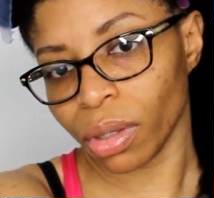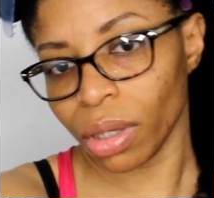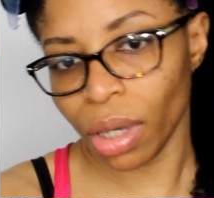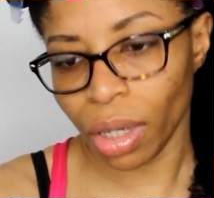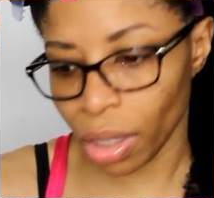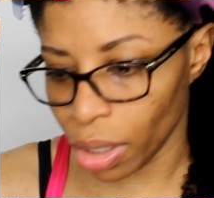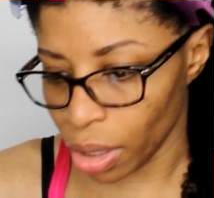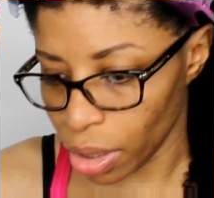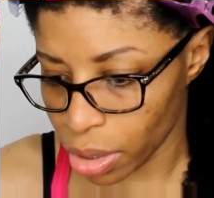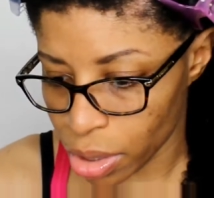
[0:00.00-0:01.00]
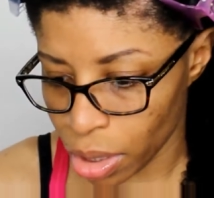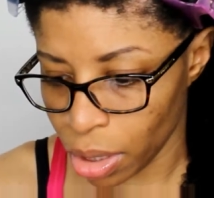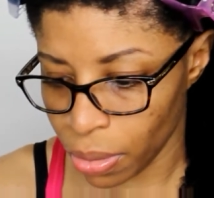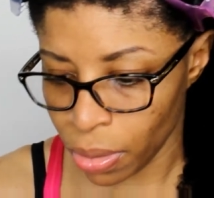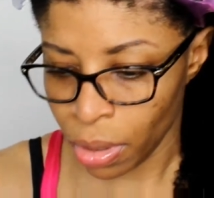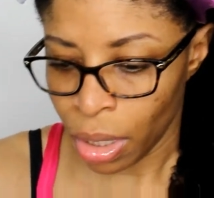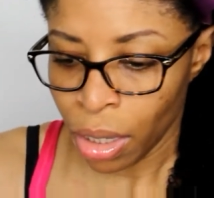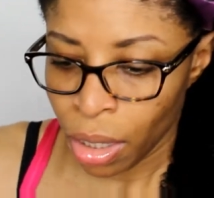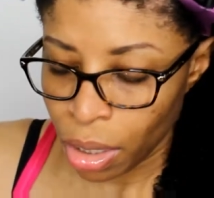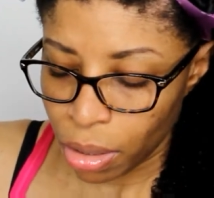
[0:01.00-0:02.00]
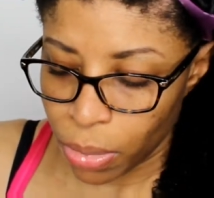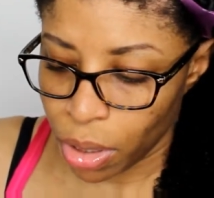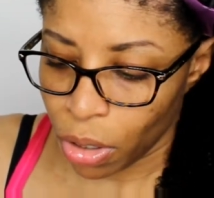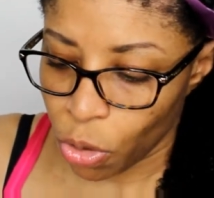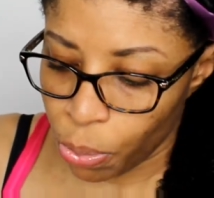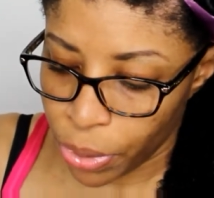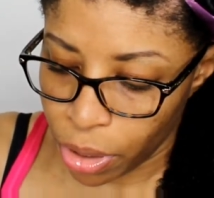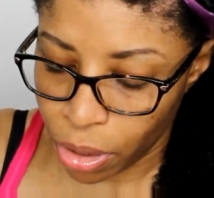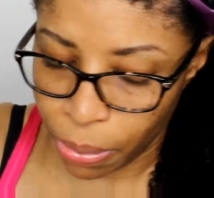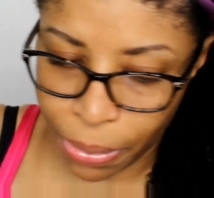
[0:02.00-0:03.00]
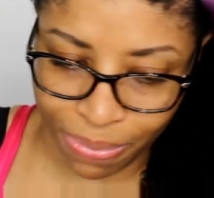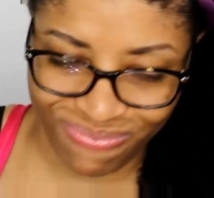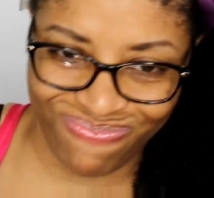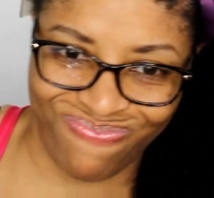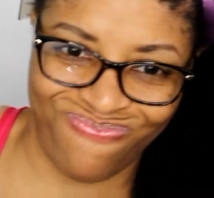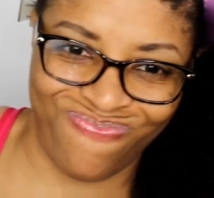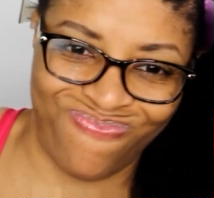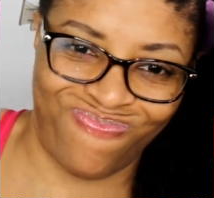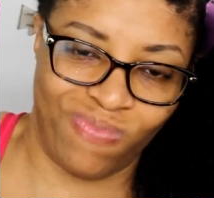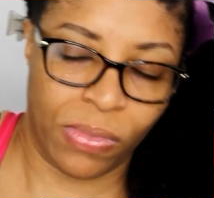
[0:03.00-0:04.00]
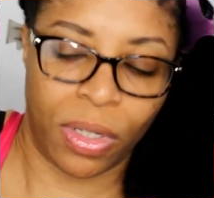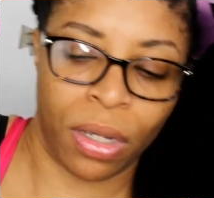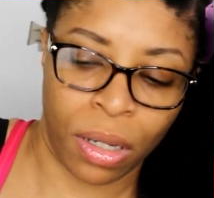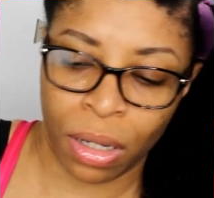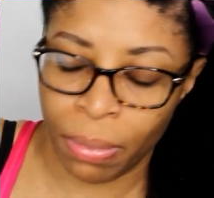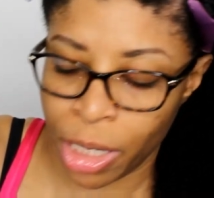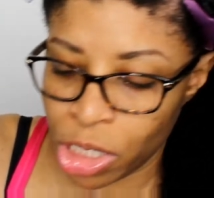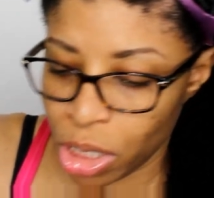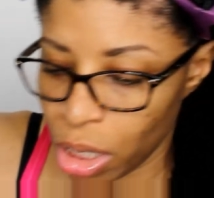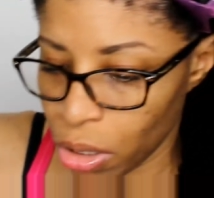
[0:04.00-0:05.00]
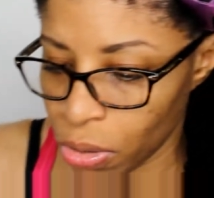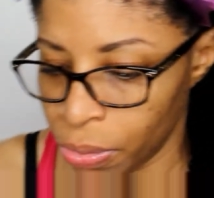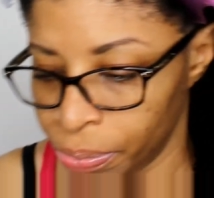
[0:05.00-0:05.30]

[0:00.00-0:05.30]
And let me open up my gel,